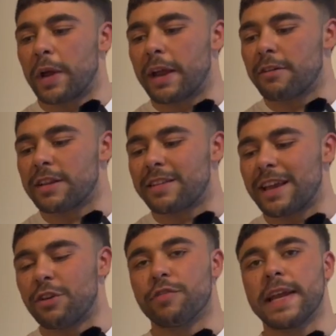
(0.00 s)
here is the
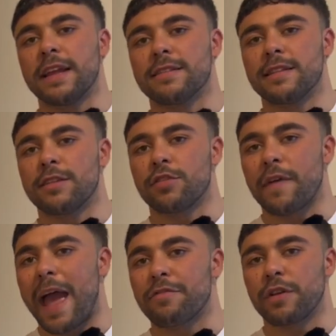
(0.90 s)
ingredients list of
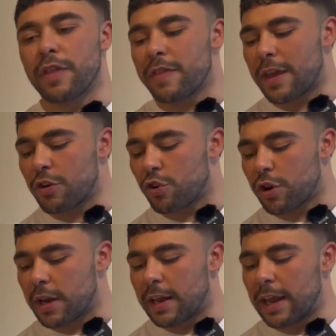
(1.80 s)
everything that you're
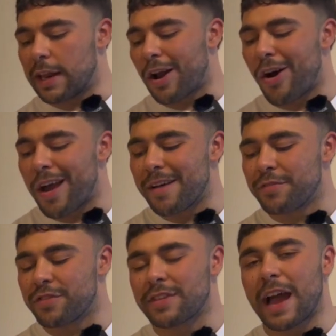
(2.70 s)
going to need. I have
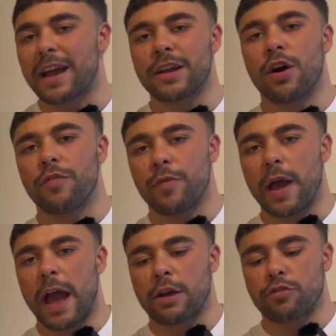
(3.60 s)
started off
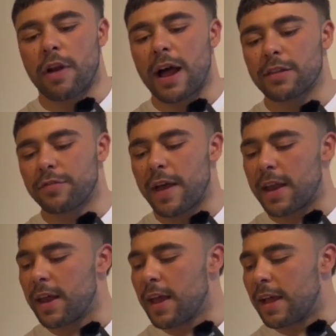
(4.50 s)
with a
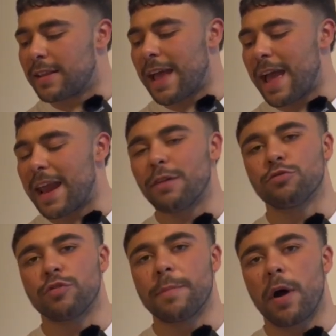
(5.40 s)
grass-fed 10-ounce
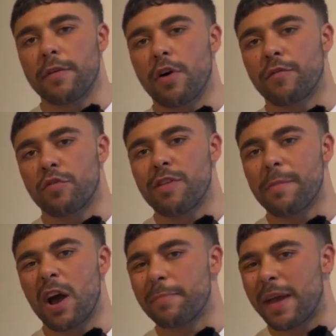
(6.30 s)
ribeye. I've gone for
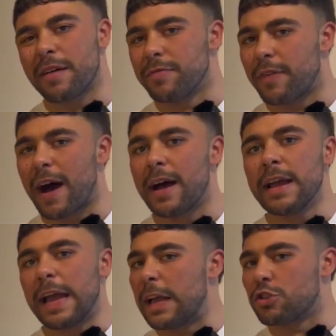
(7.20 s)
ribeye, a bit of fat.
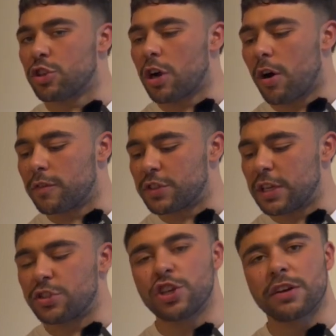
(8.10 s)
It's going to
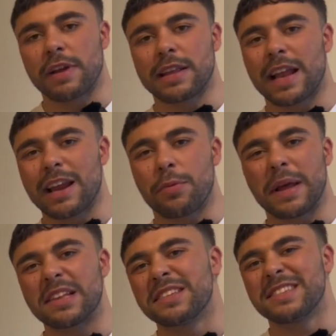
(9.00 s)
obviously generate that little bit
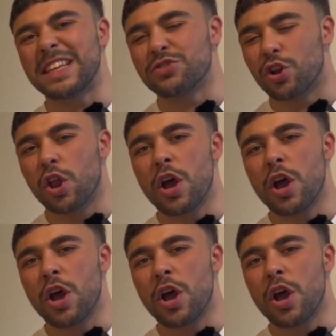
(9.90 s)
of sizzle